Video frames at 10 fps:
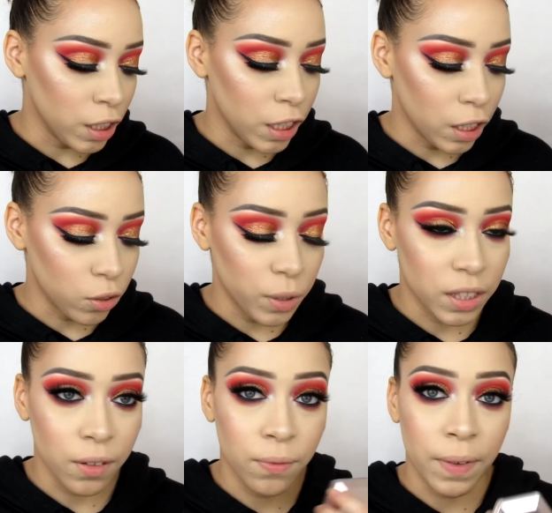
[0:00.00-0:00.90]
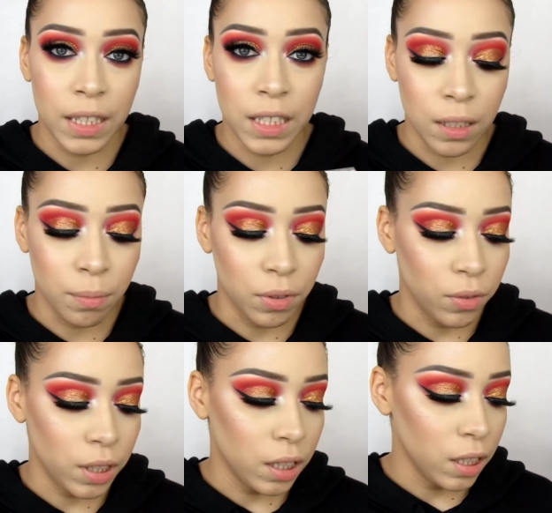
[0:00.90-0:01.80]
duct with the Fenty
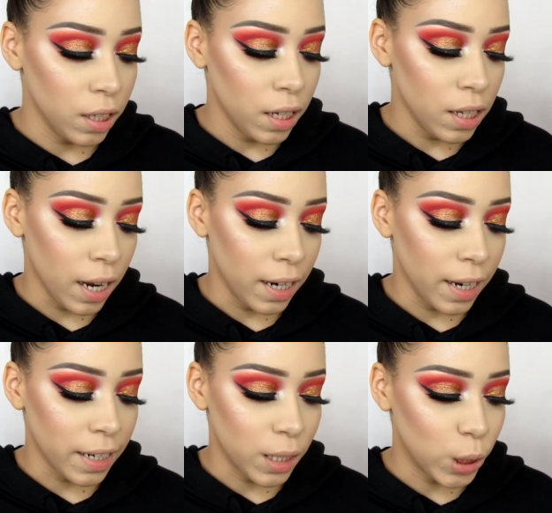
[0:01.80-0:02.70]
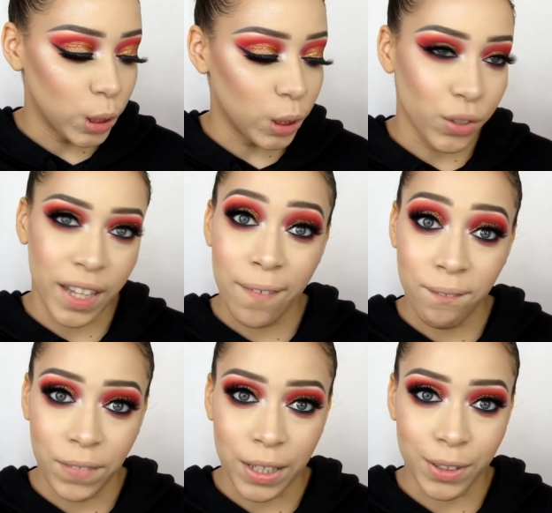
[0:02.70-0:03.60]
Beauty highlighter? So that
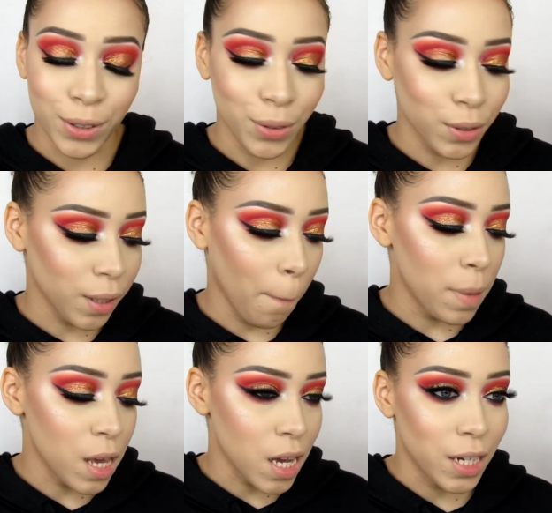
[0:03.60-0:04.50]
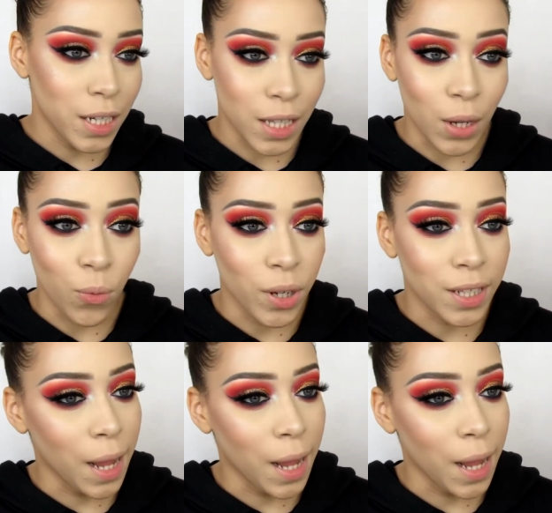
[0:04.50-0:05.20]
failed because it was